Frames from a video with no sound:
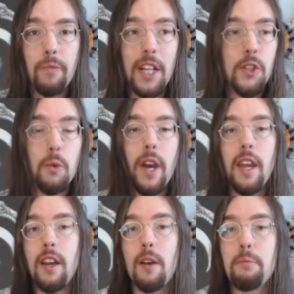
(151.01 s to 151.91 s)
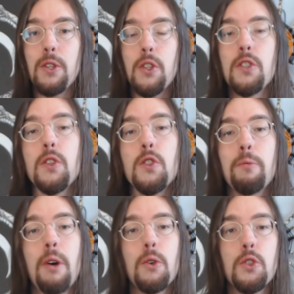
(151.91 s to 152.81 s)
That's the way uh, business is
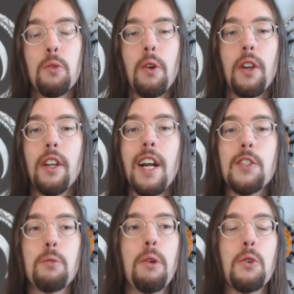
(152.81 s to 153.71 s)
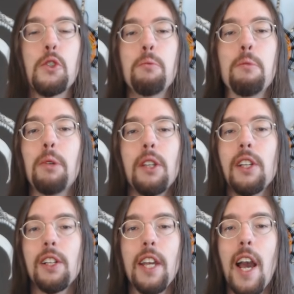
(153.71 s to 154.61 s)
supposed to work. You're not supposed to be
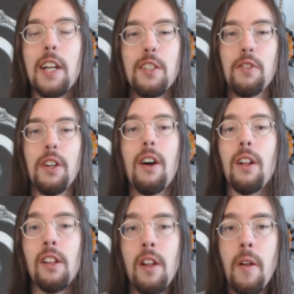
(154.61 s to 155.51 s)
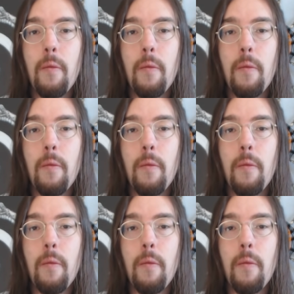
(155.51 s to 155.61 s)
politically active at all.